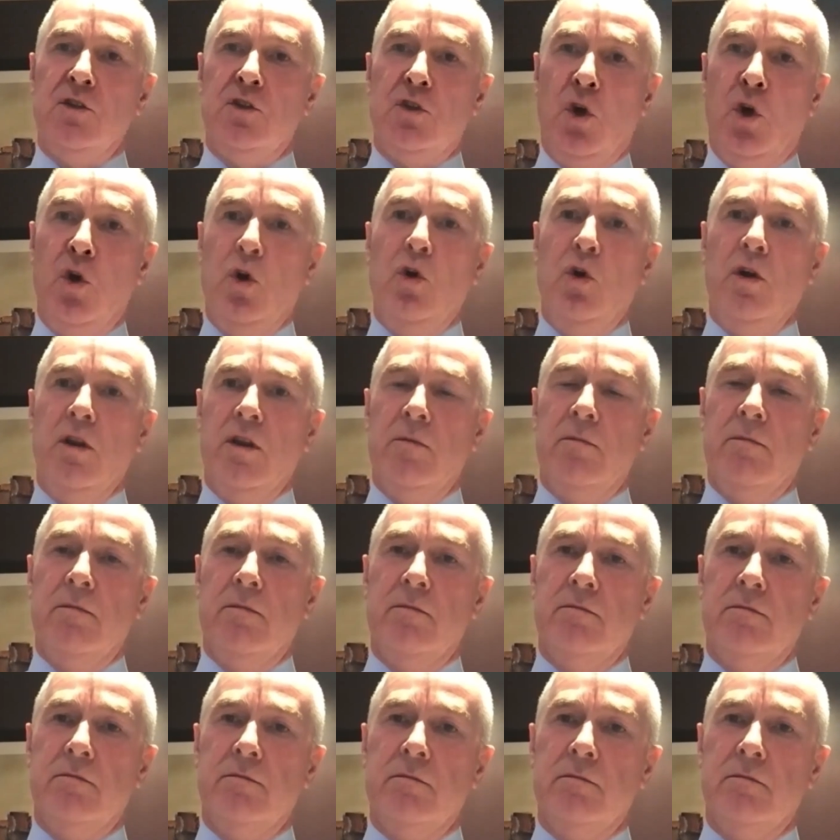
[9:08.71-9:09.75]
2 of them
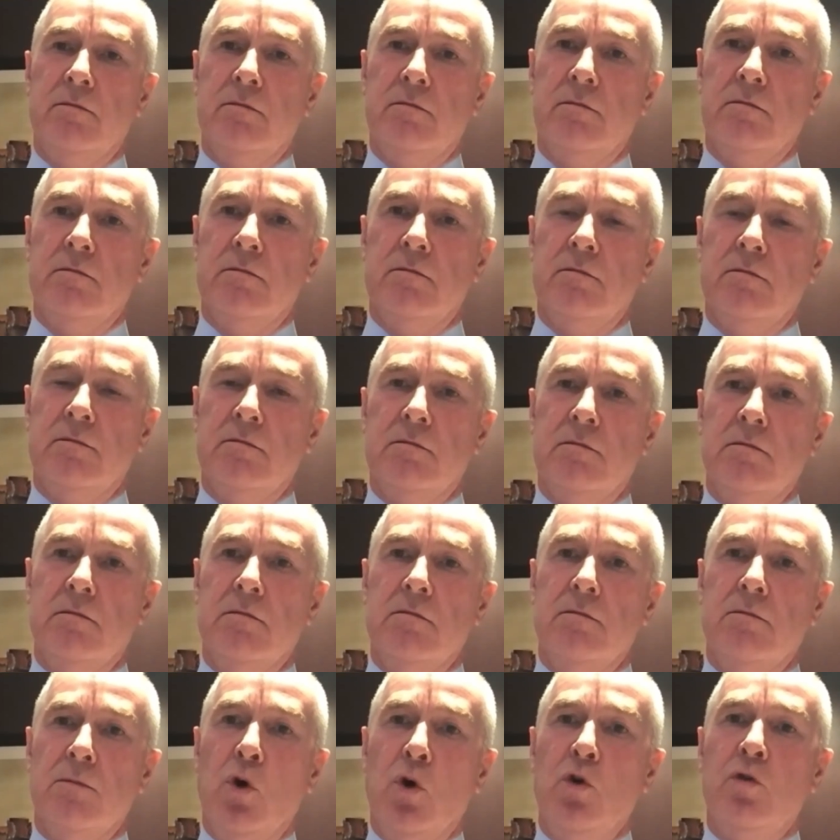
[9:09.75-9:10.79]

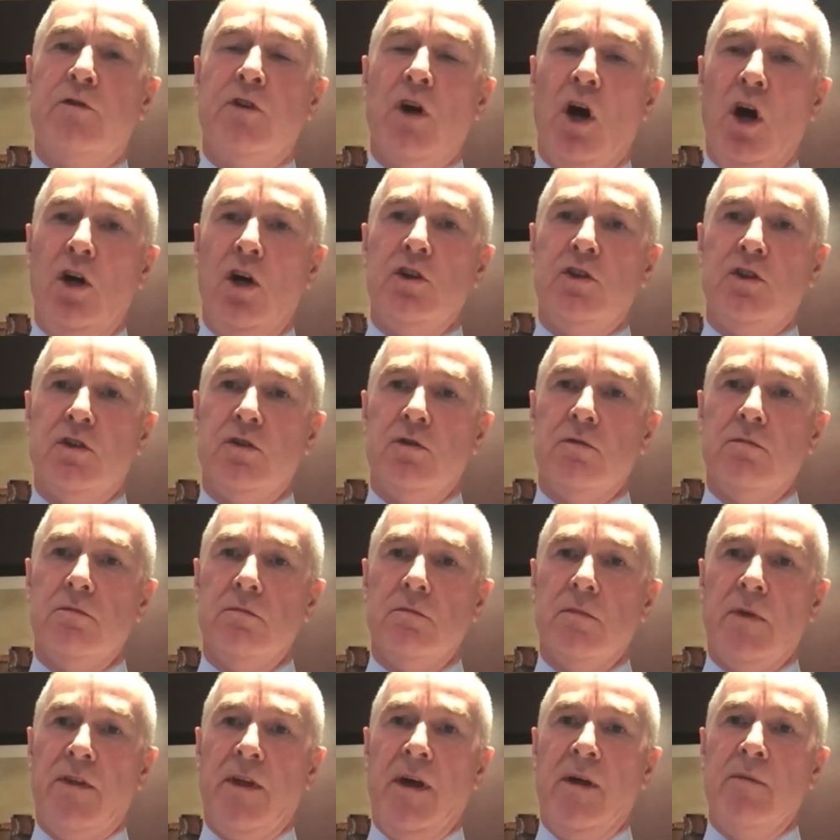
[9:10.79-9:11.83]
moved house
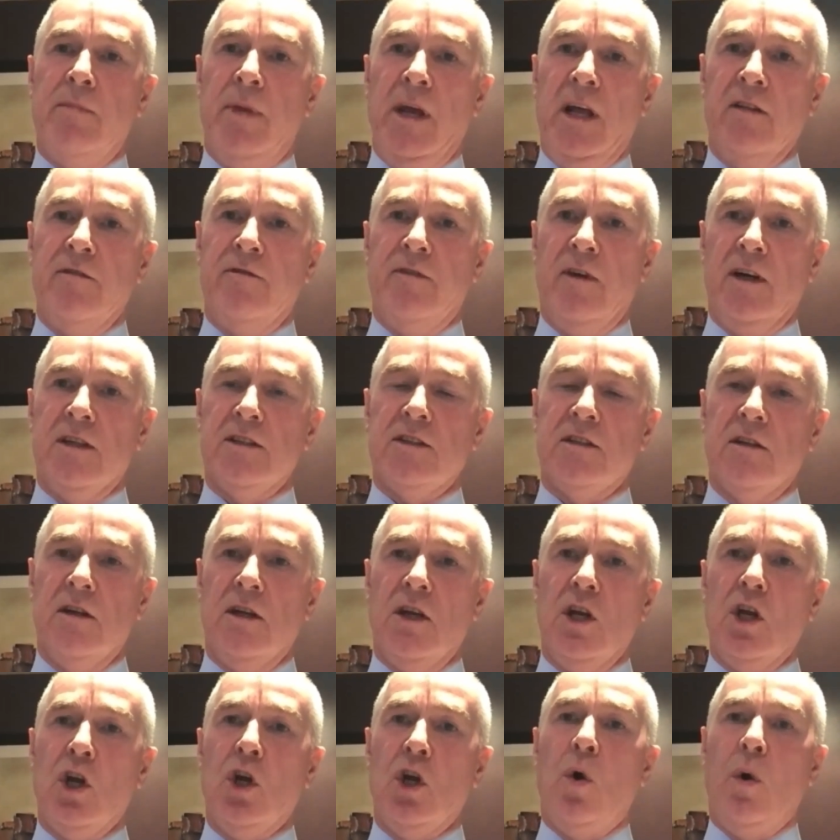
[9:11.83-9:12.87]
within Belfast
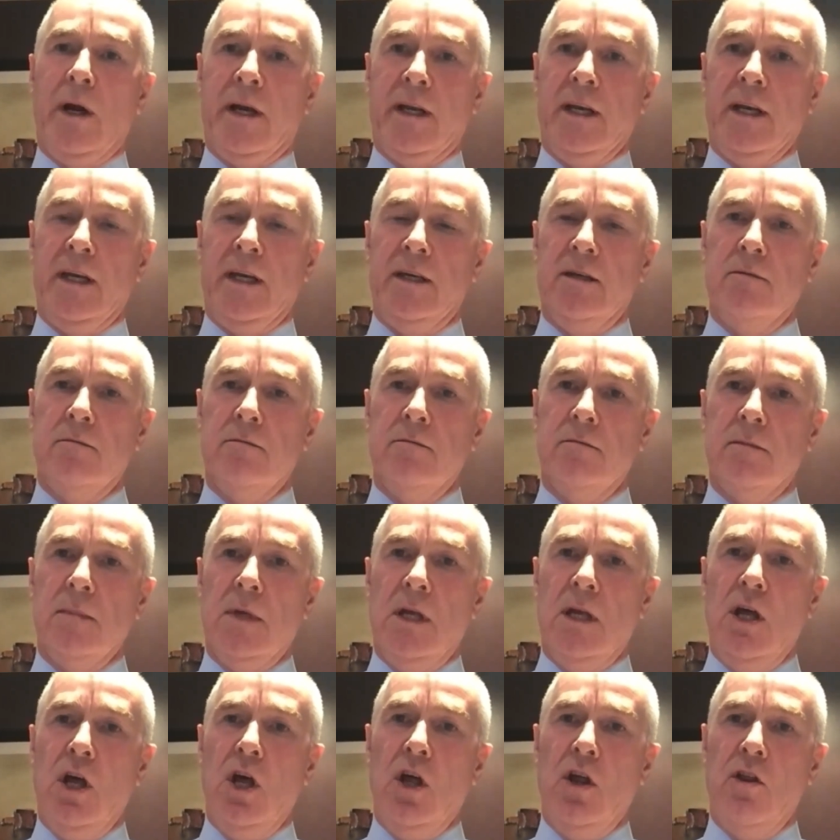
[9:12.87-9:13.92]
quickly.
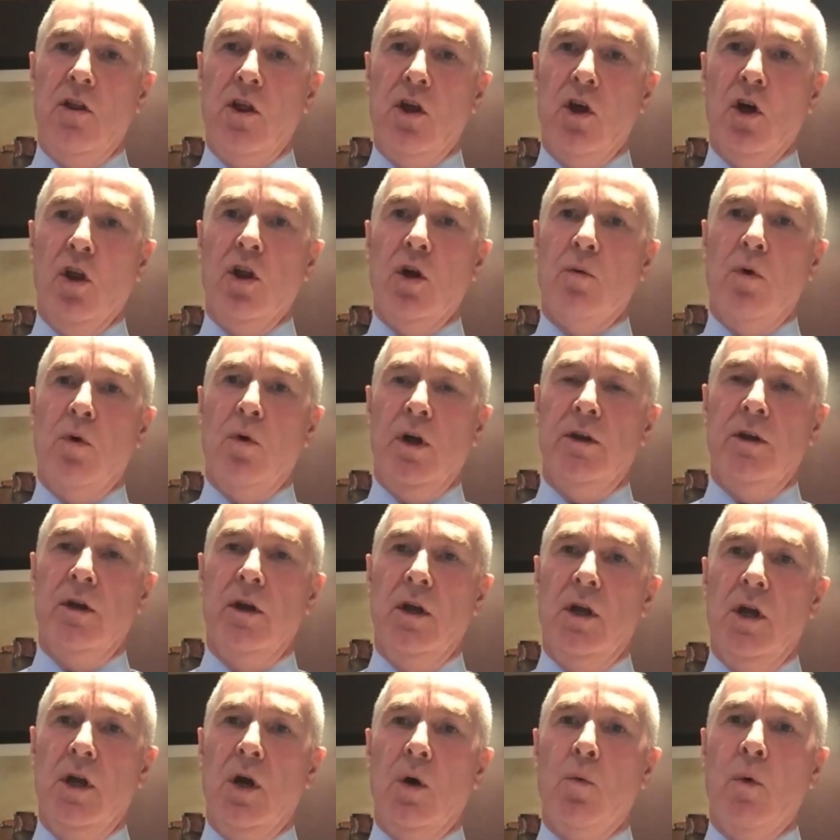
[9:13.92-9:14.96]
The other one
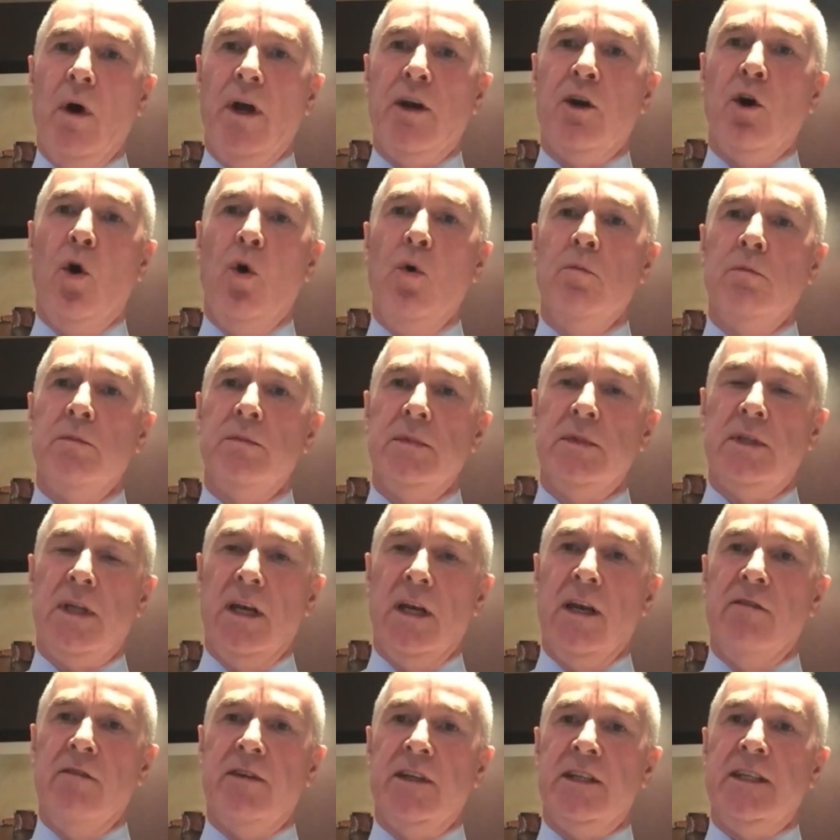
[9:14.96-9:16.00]
went home to
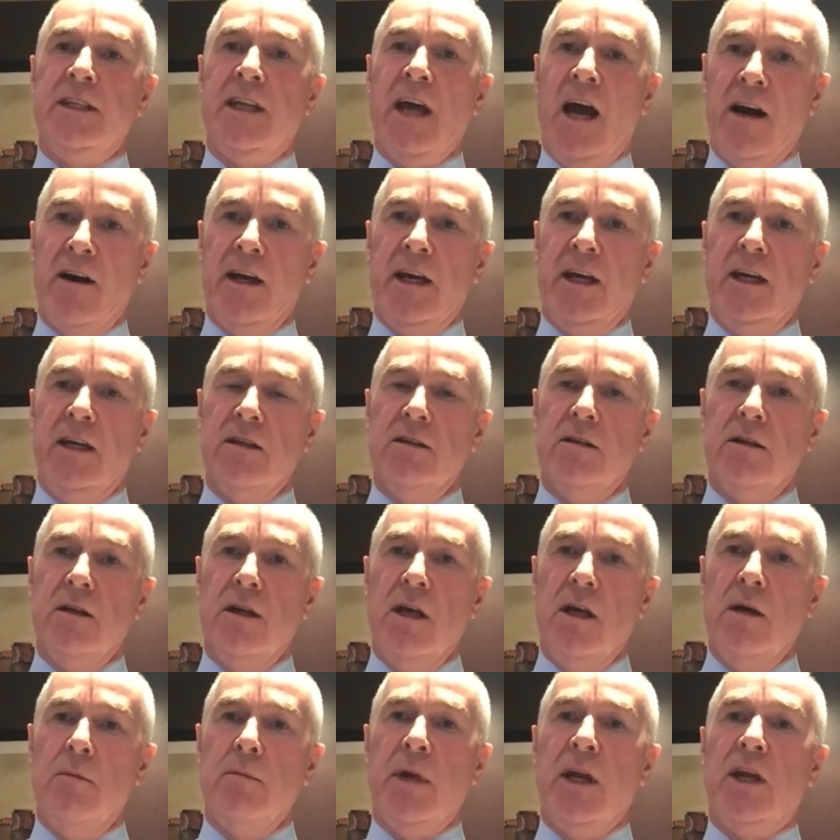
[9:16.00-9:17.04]
live in Derry
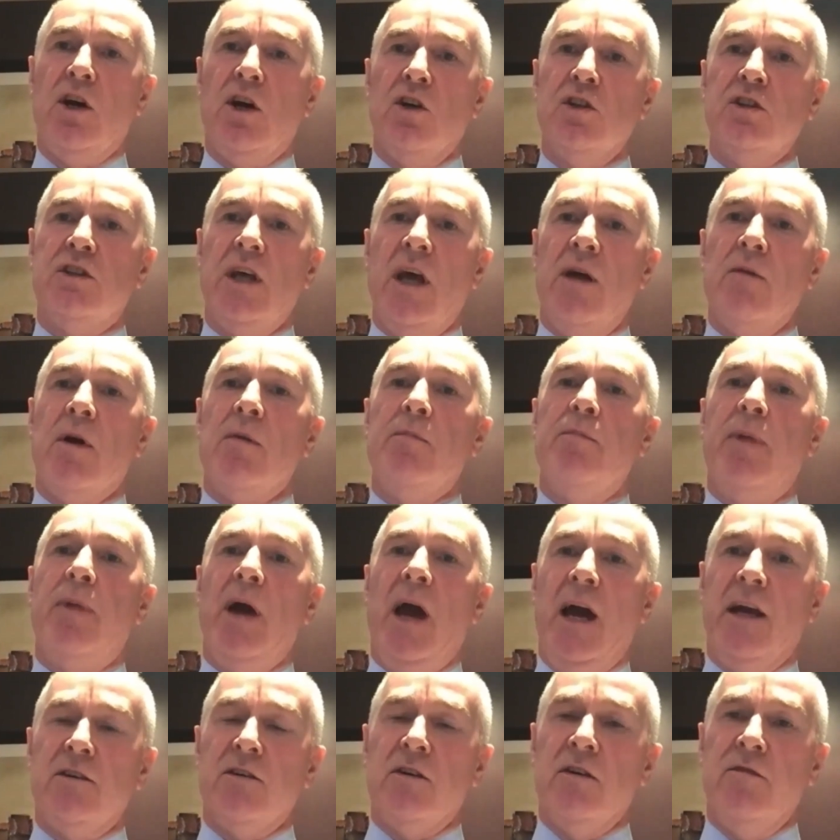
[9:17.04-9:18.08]
because they were
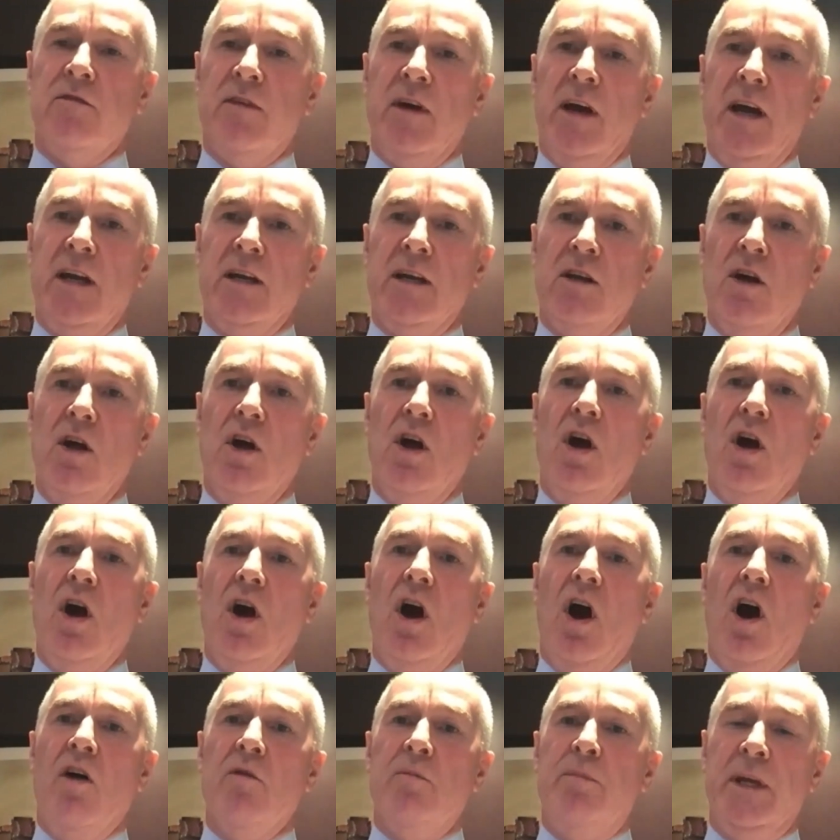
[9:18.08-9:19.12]
petrified
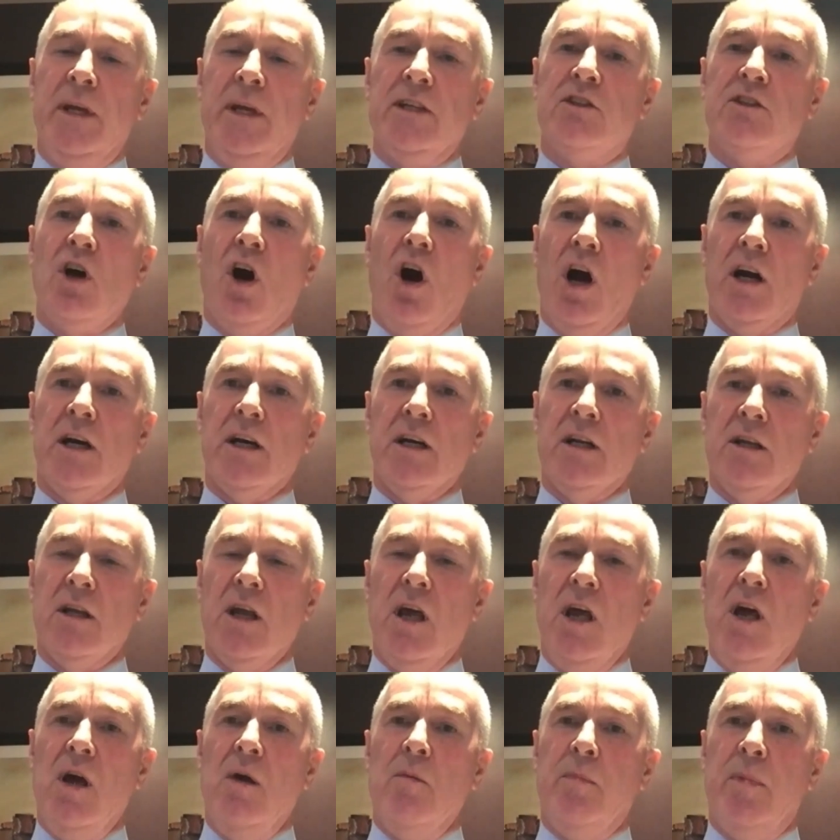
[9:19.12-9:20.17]
of being targeted
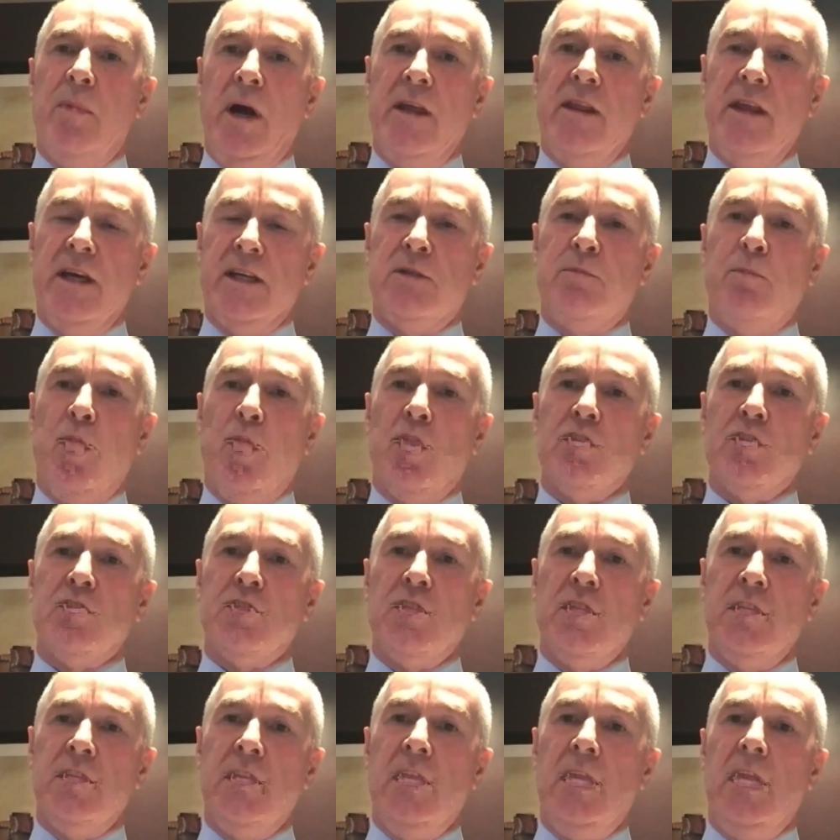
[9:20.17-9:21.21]
by this
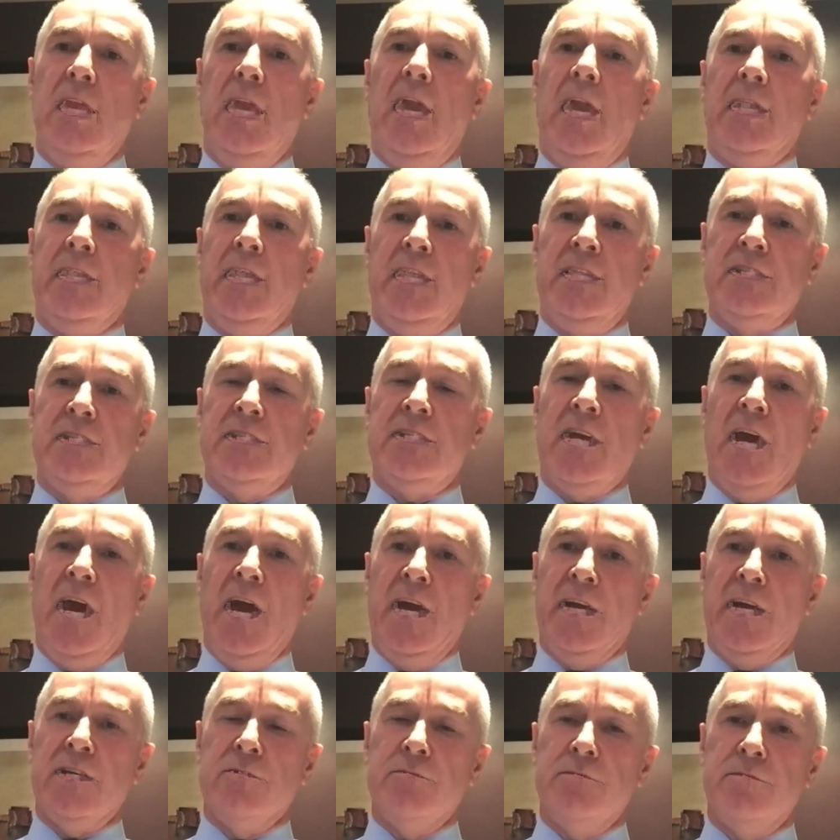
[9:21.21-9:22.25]
person and his
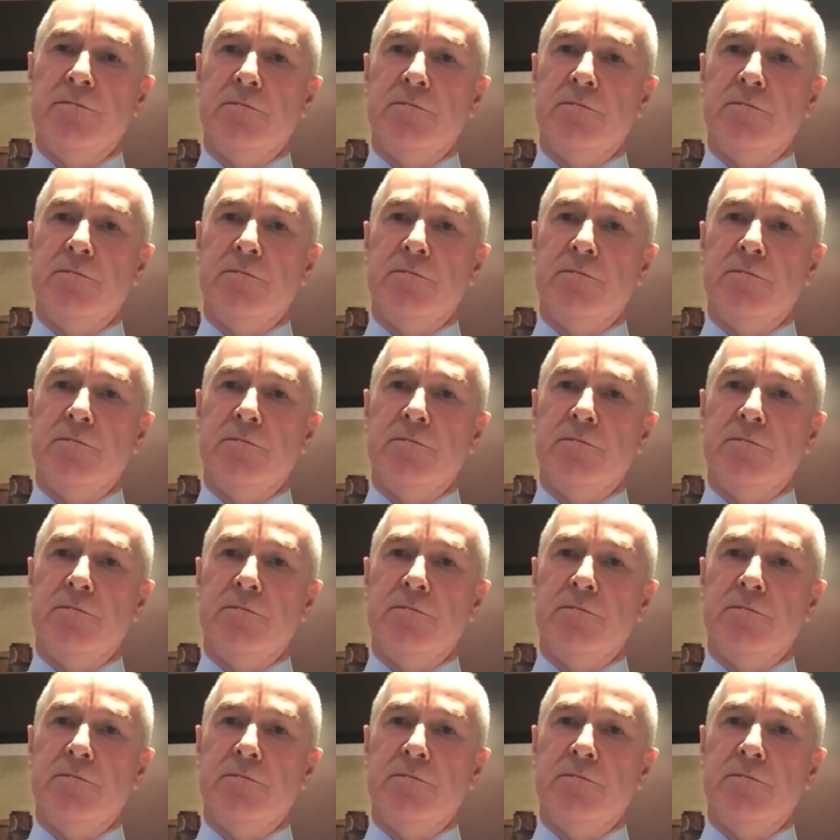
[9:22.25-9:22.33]
gang.